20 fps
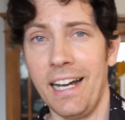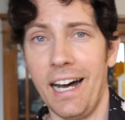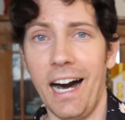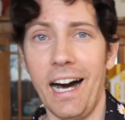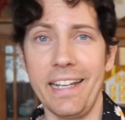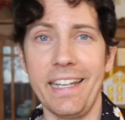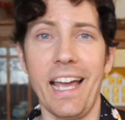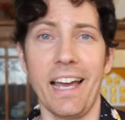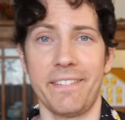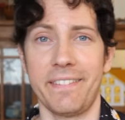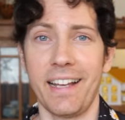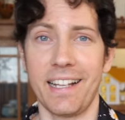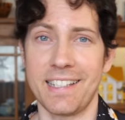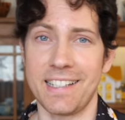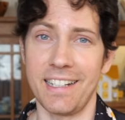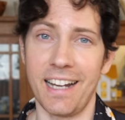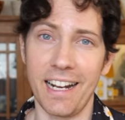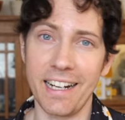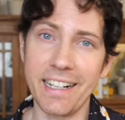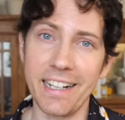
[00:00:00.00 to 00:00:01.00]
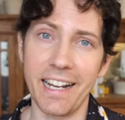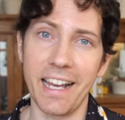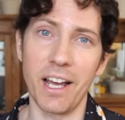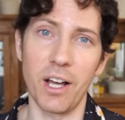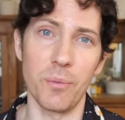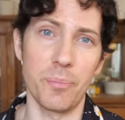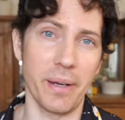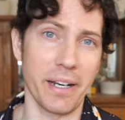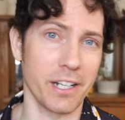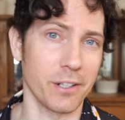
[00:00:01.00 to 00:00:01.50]
uh, yeah, that's not gonna
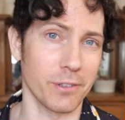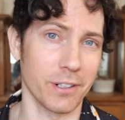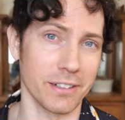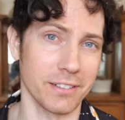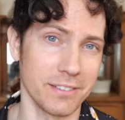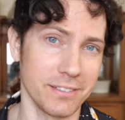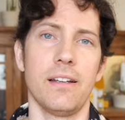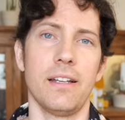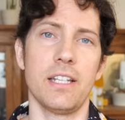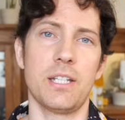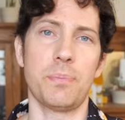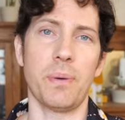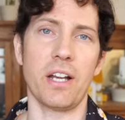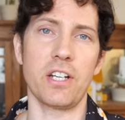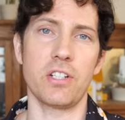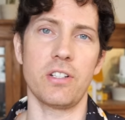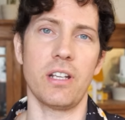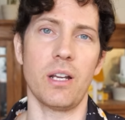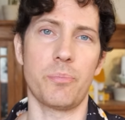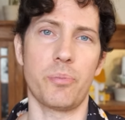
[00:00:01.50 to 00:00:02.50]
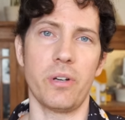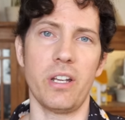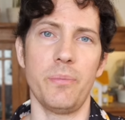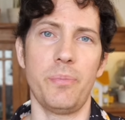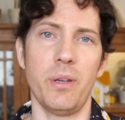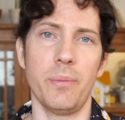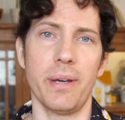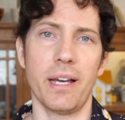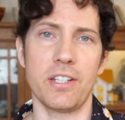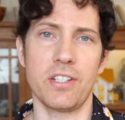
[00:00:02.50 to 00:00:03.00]
help anyone, especially a
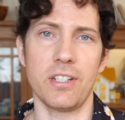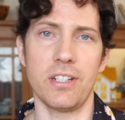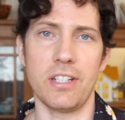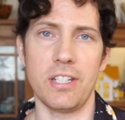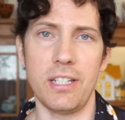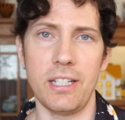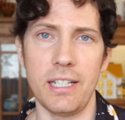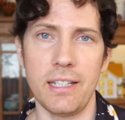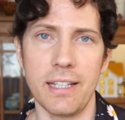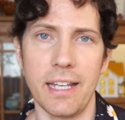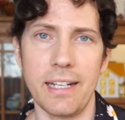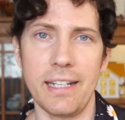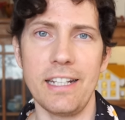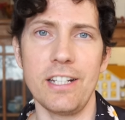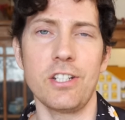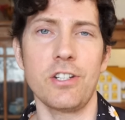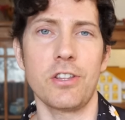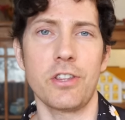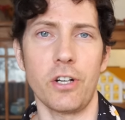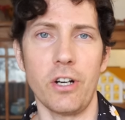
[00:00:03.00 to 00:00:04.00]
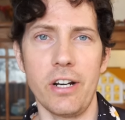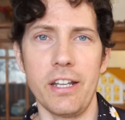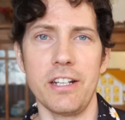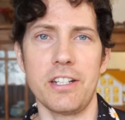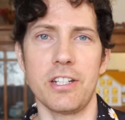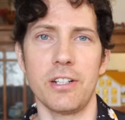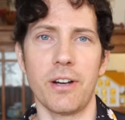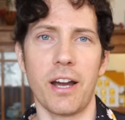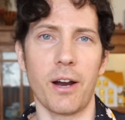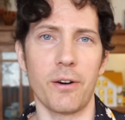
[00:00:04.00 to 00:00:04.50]
prepubescent teen that needs
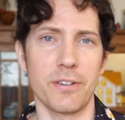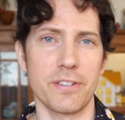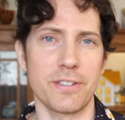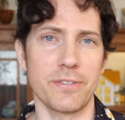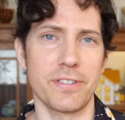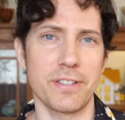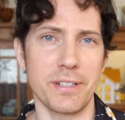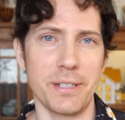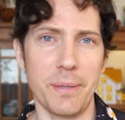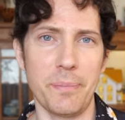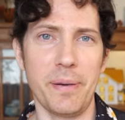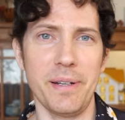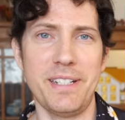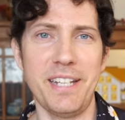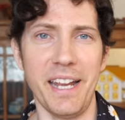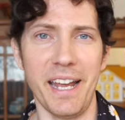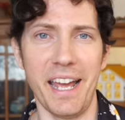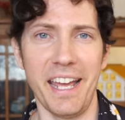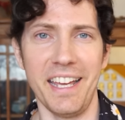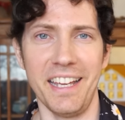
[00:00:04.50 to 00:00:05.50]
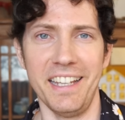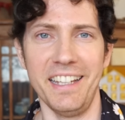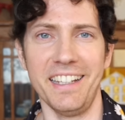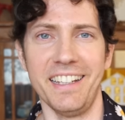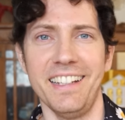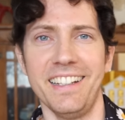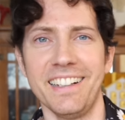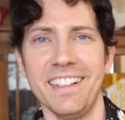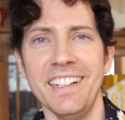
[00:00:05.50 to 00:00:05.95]
32 hours of sleep a day.